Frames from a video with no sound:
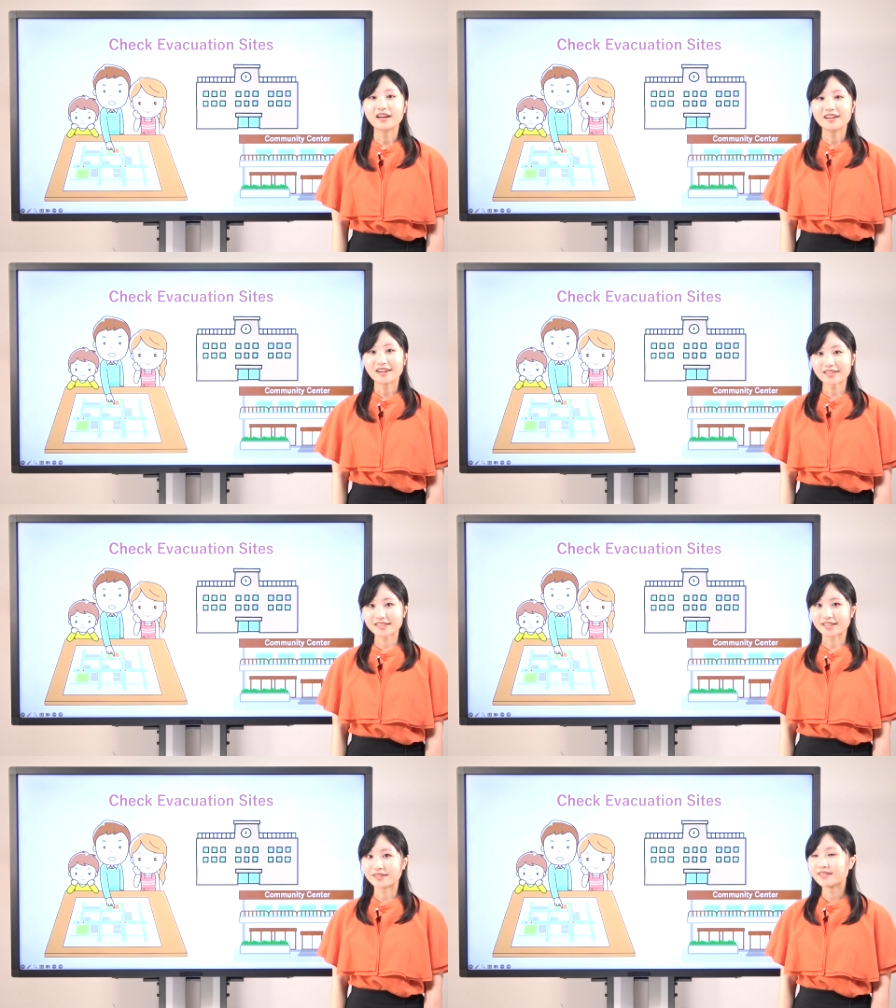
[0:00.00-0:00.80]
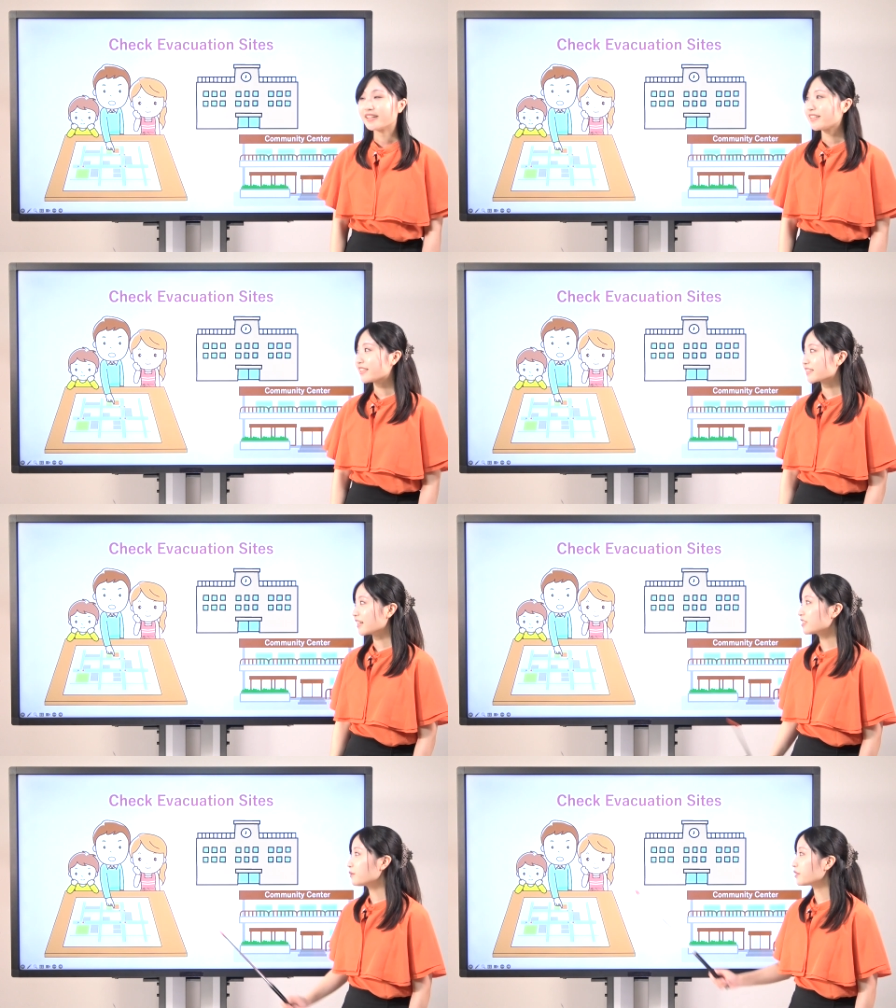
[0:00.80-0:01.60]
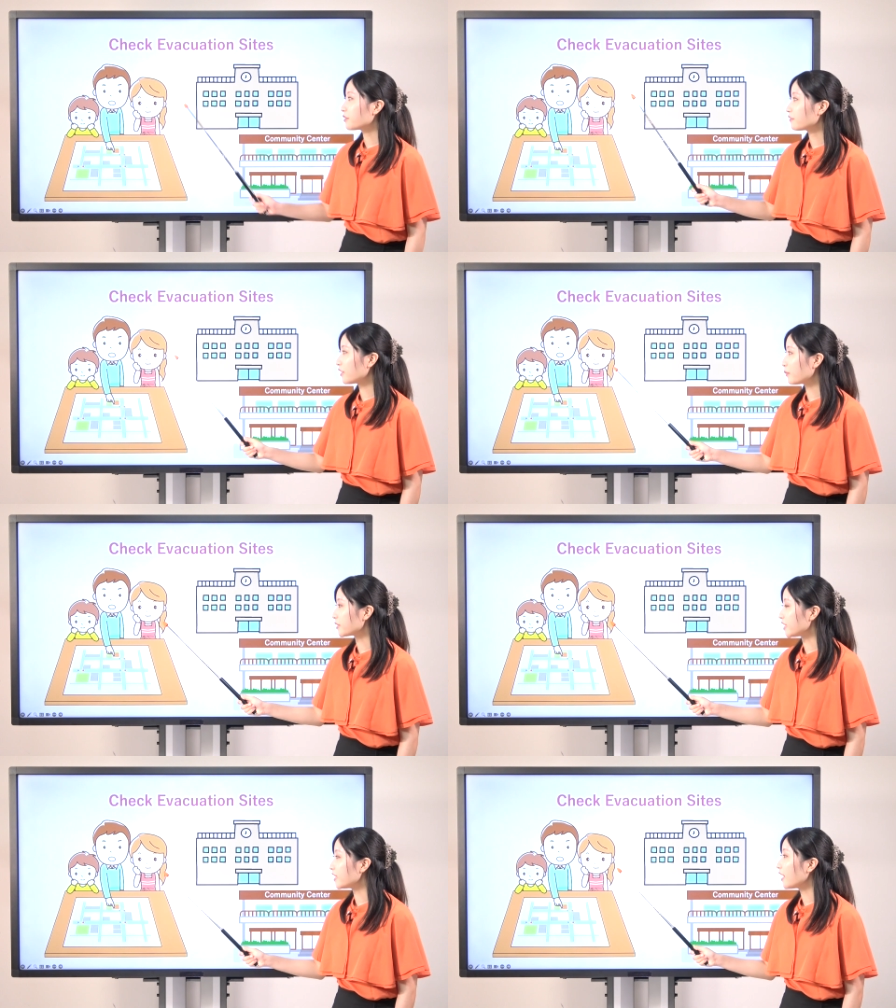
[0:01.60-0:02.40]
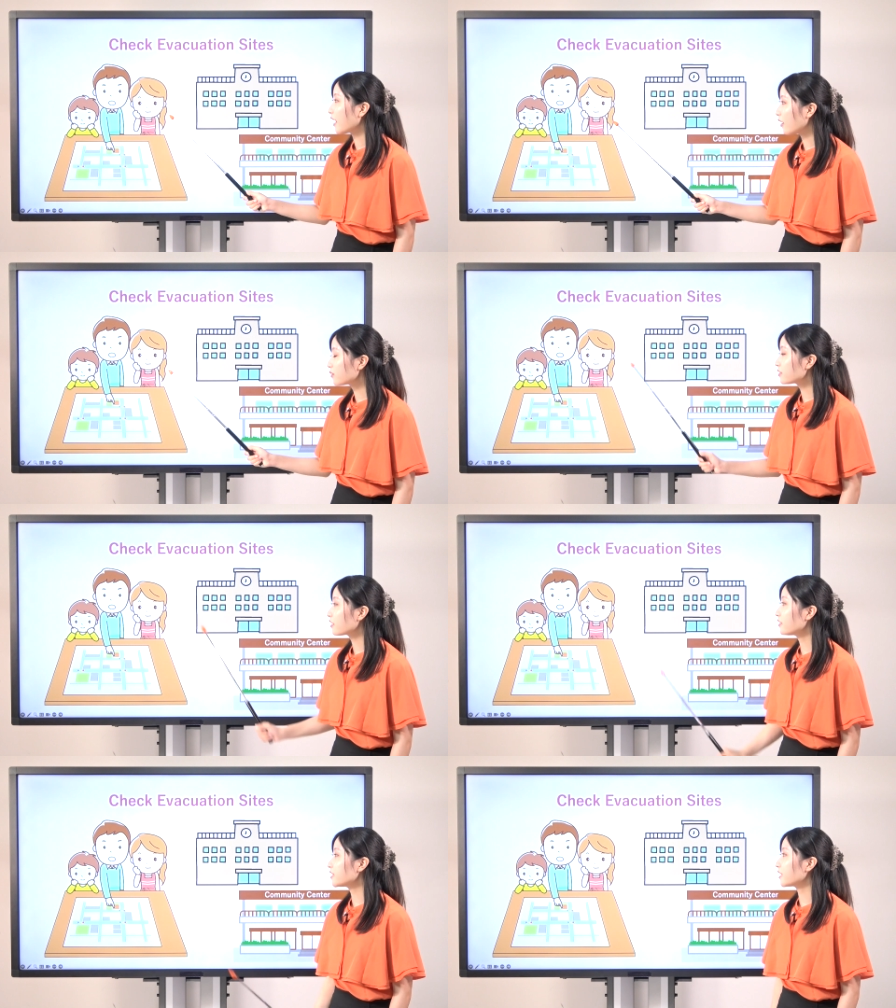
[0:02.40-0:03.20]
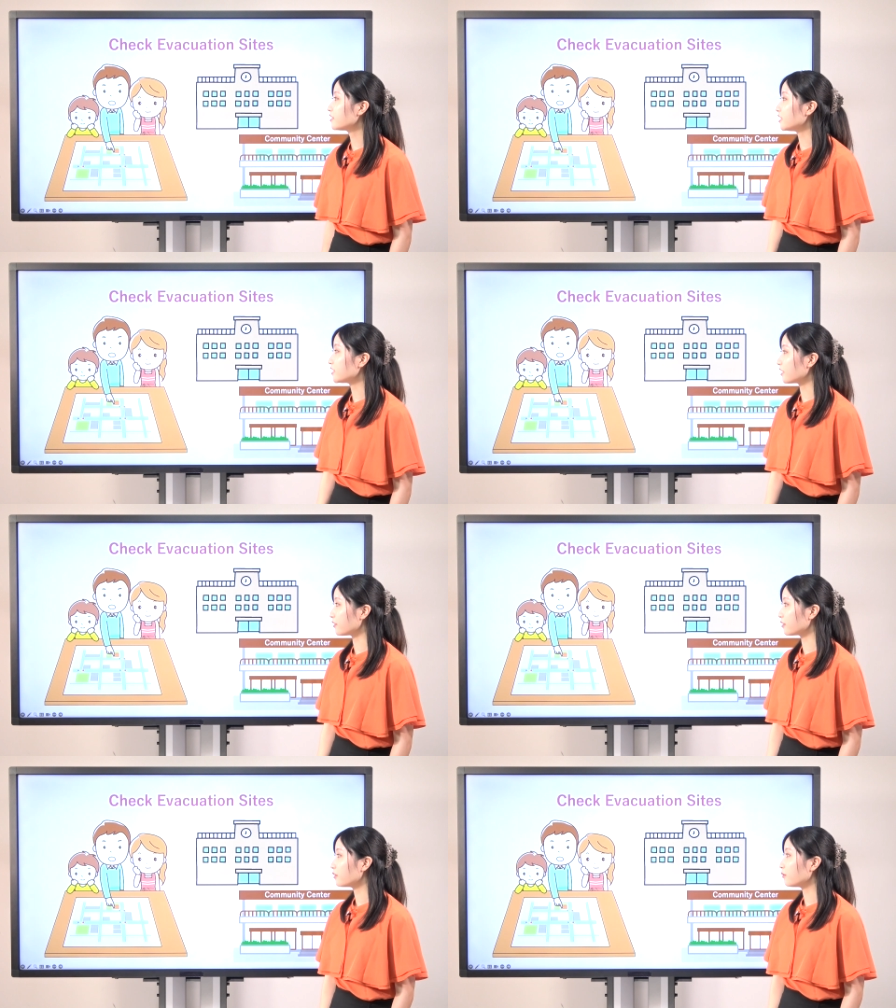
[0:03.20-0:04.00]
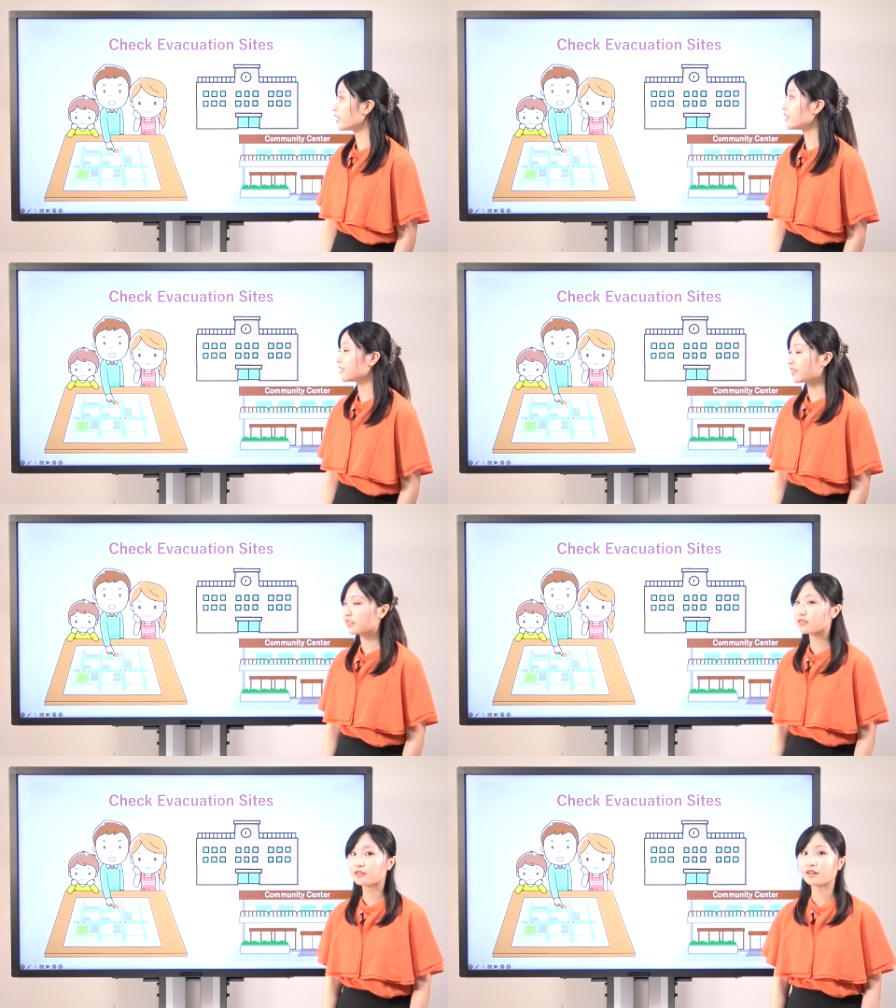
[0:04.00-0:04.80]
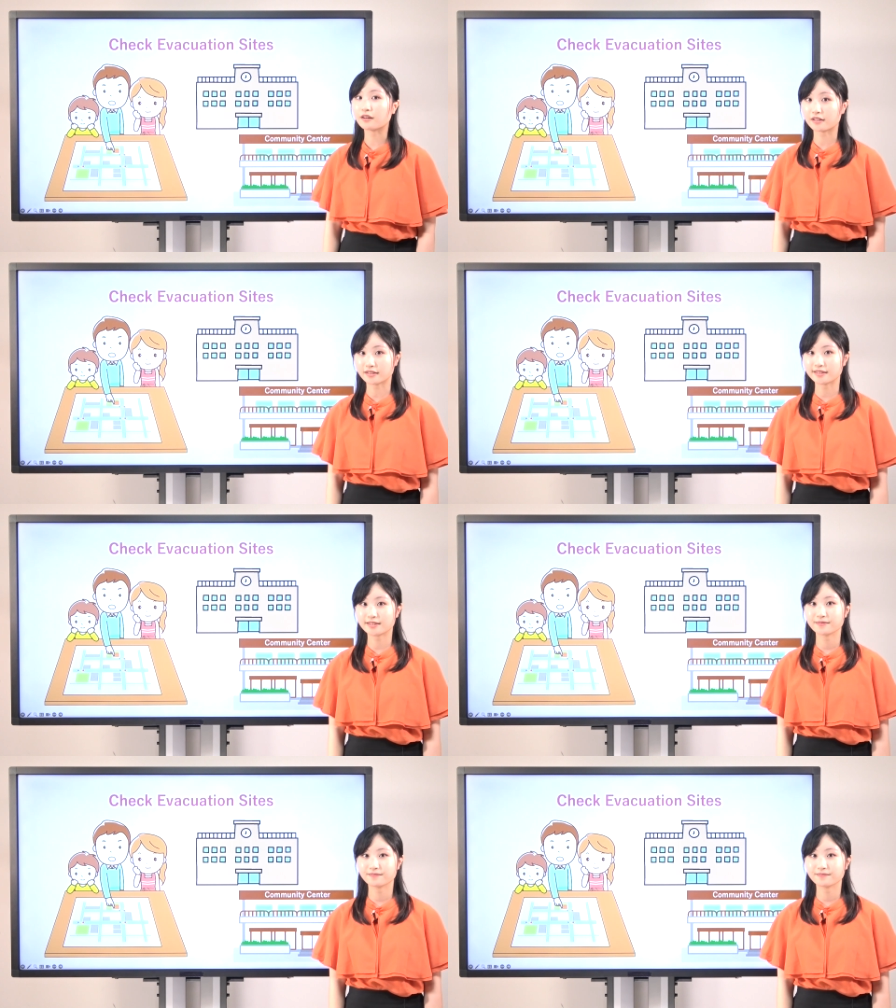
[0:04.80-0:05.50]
Also, discuss with your family how to contact each other when a disaster occurs.